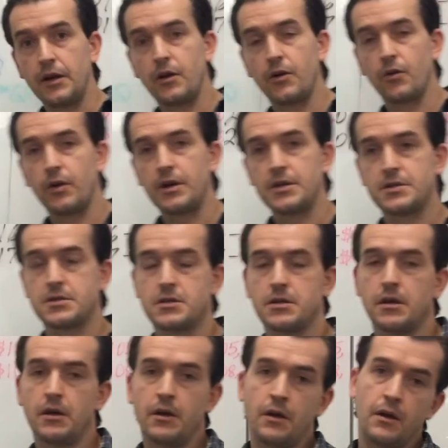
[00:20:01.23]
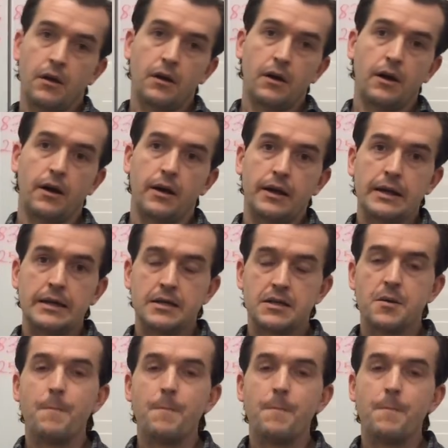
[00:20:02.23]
increase in